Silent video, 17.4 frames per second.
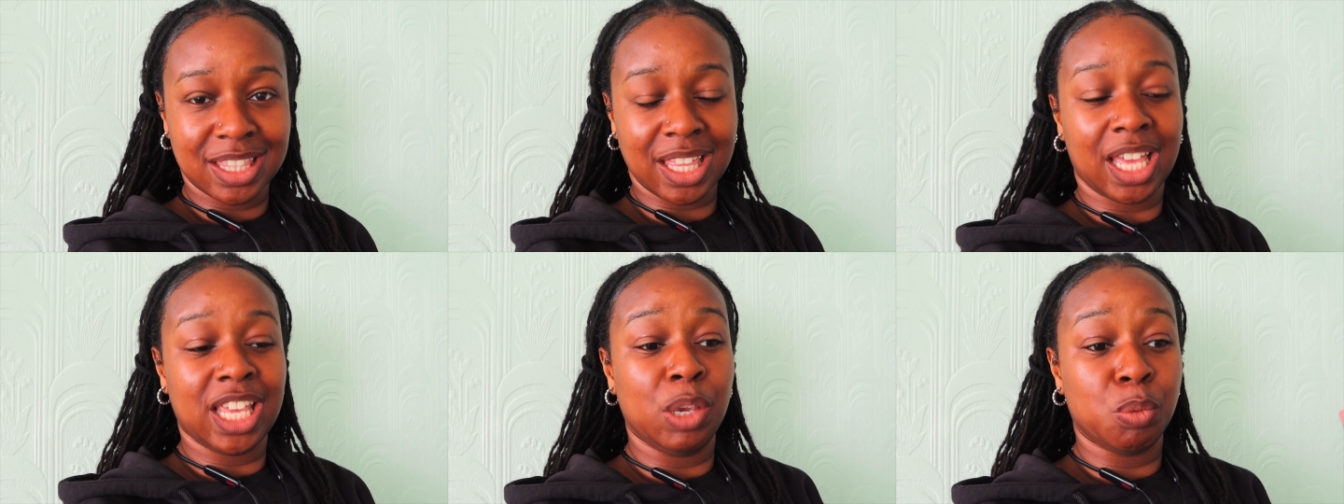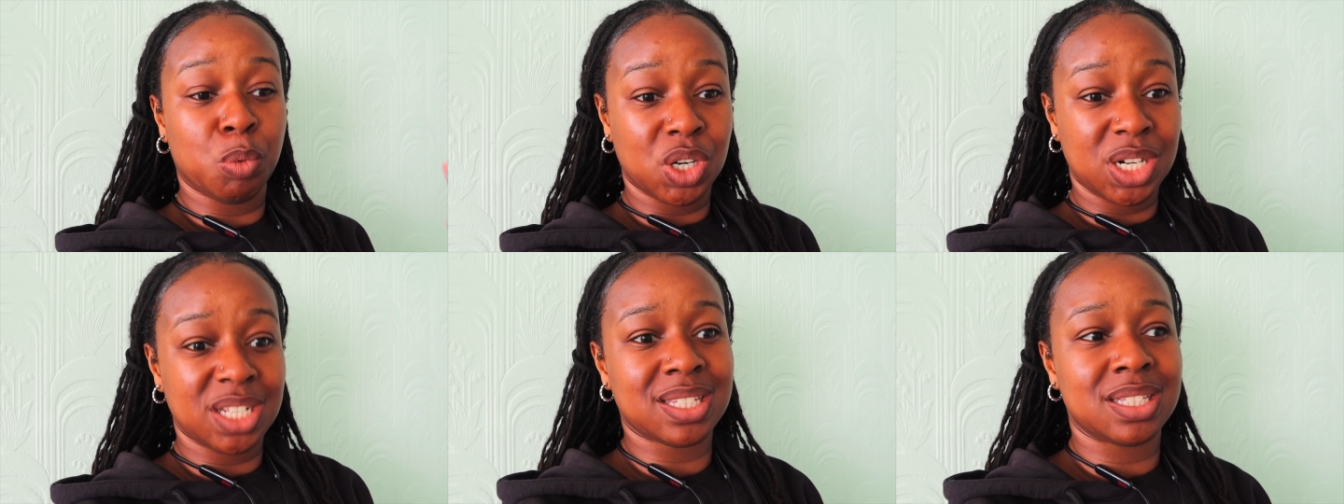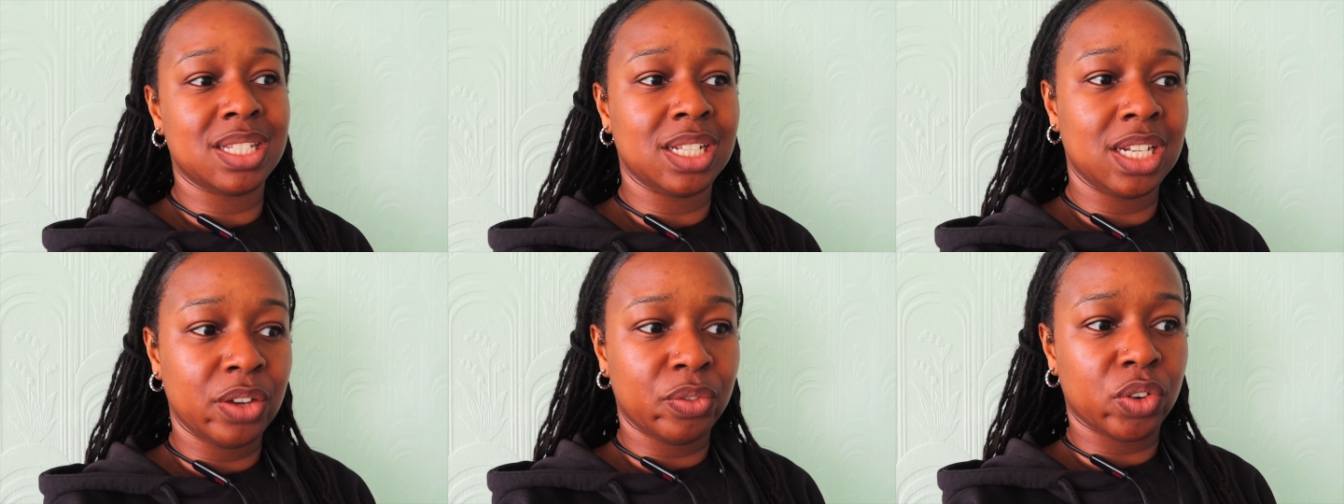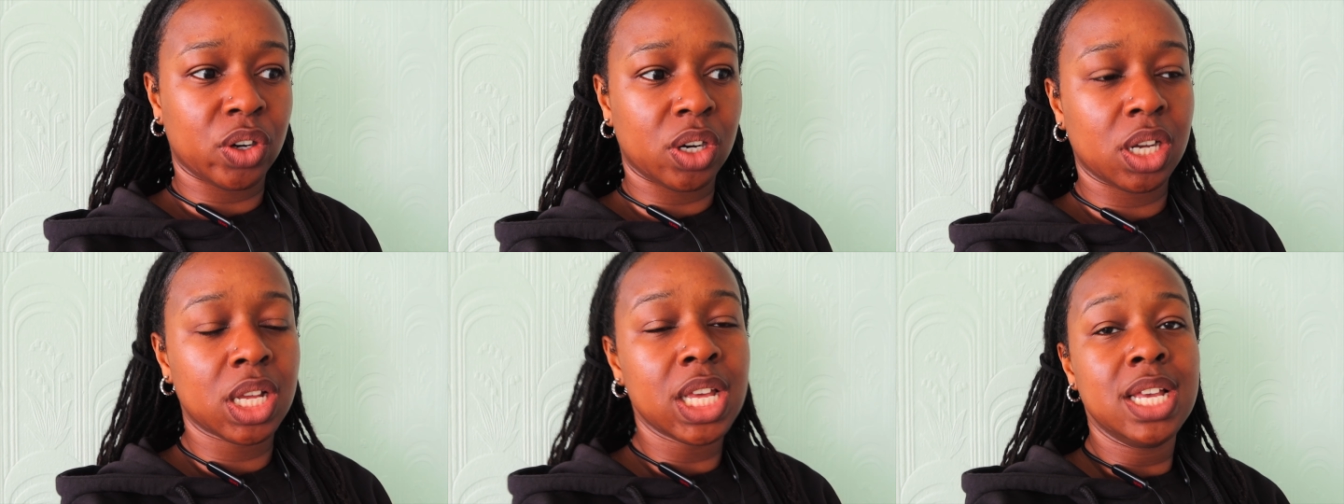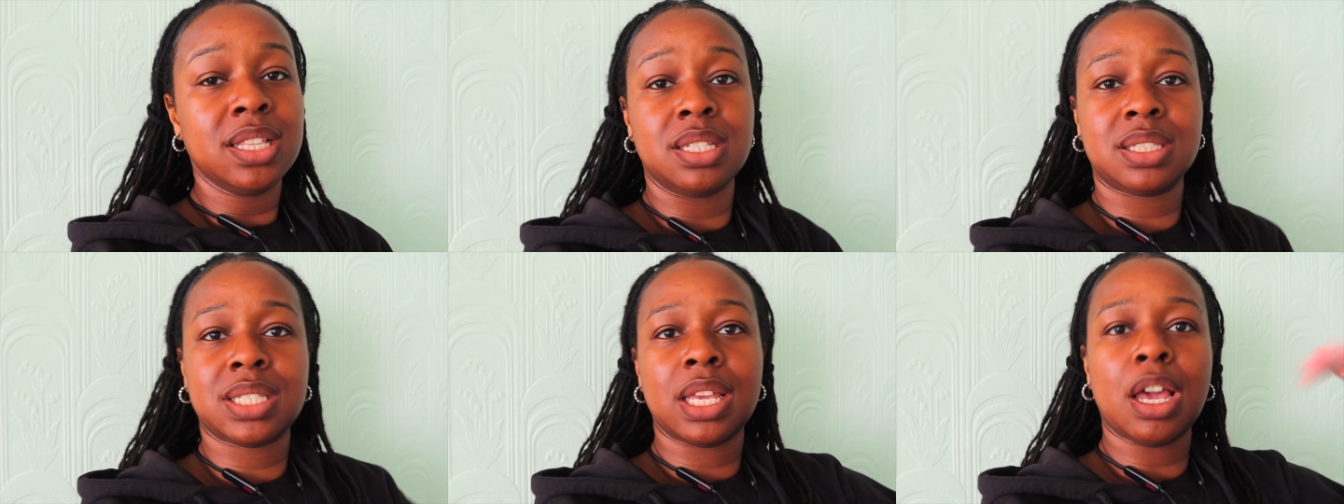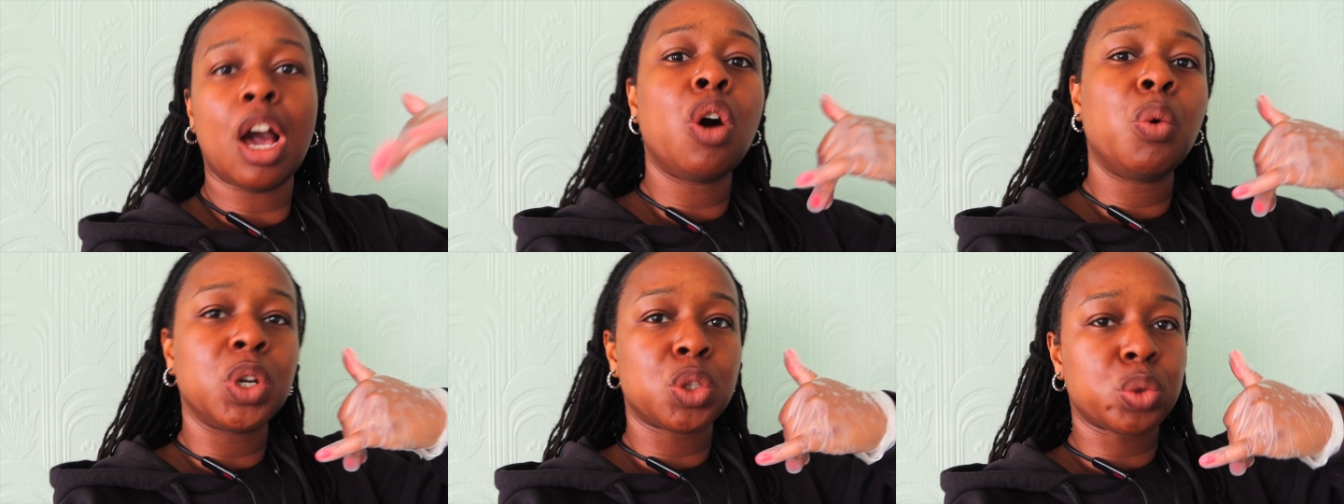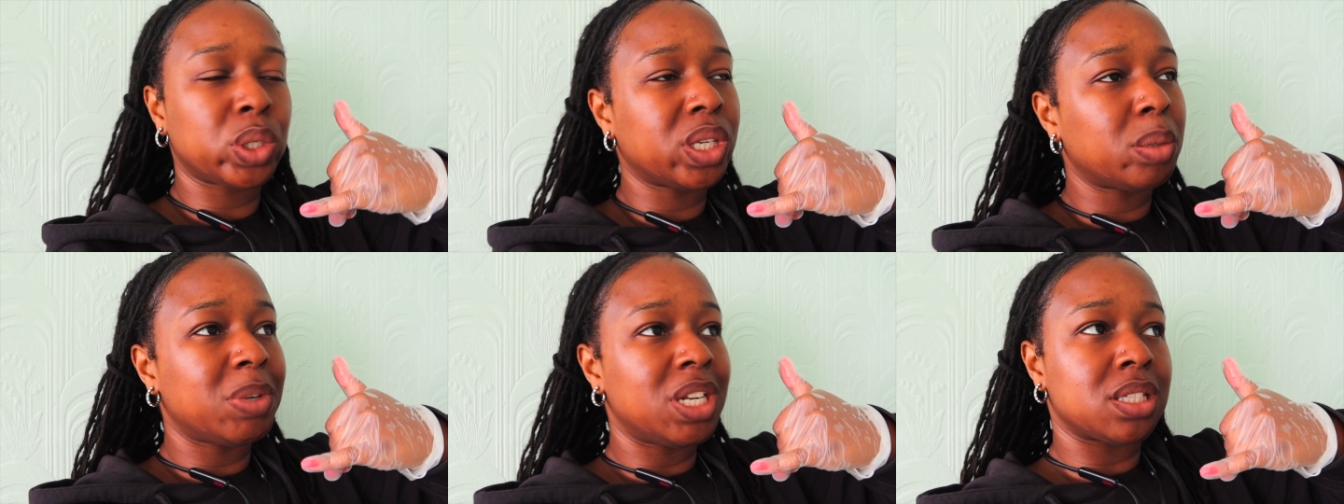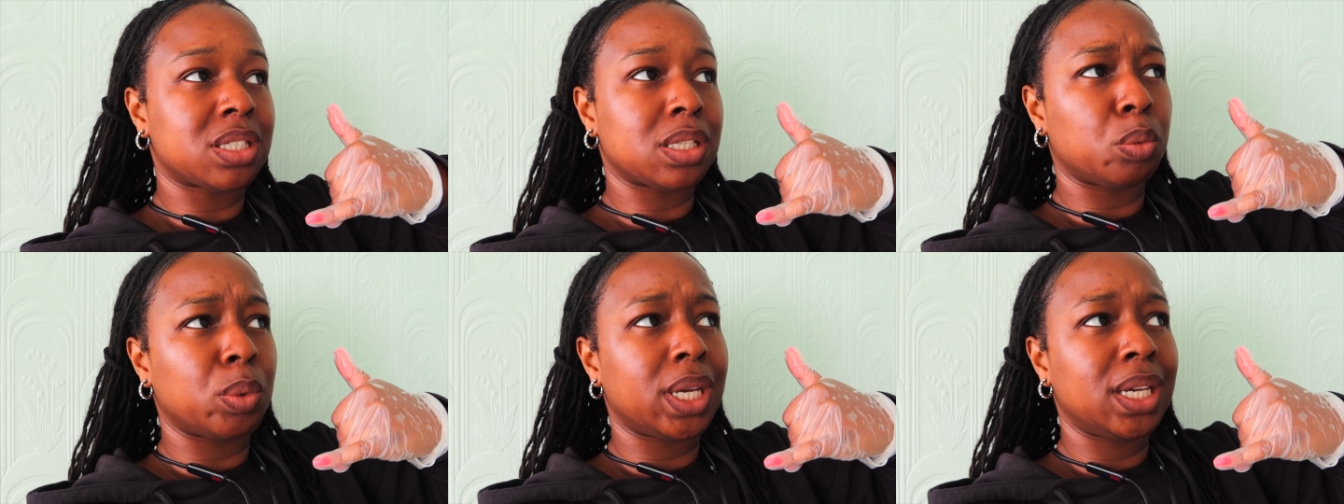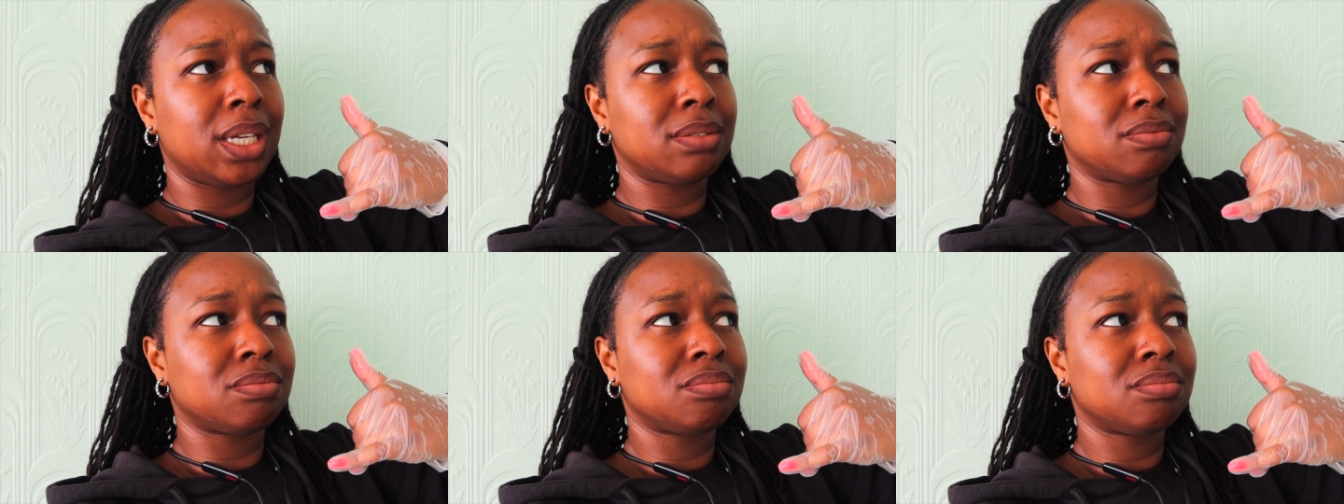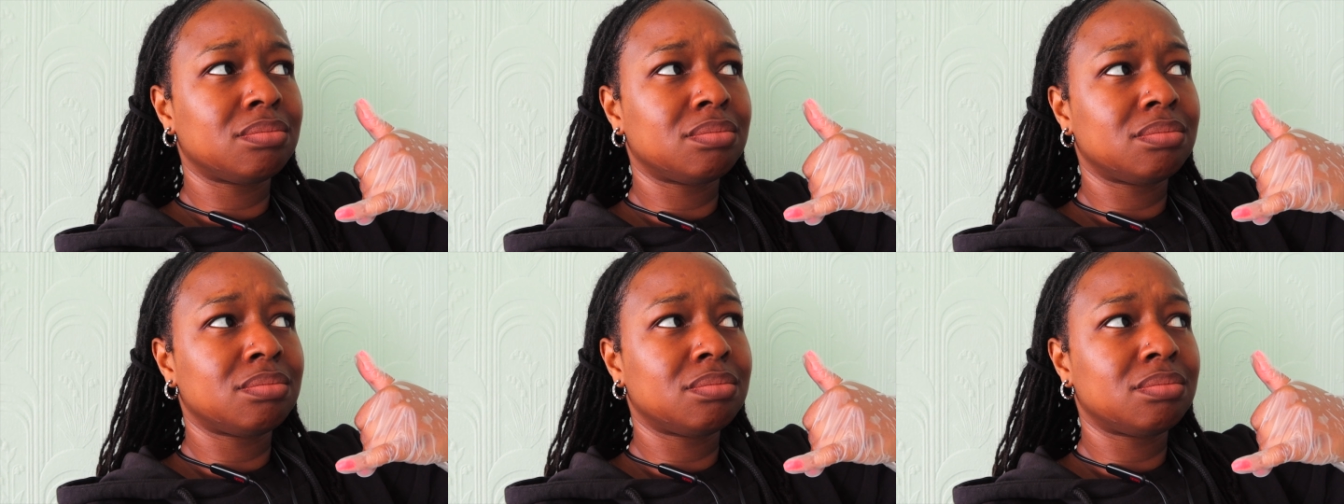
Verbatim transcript: that he wanted to deliver to say, oh, we're twenty minutes away.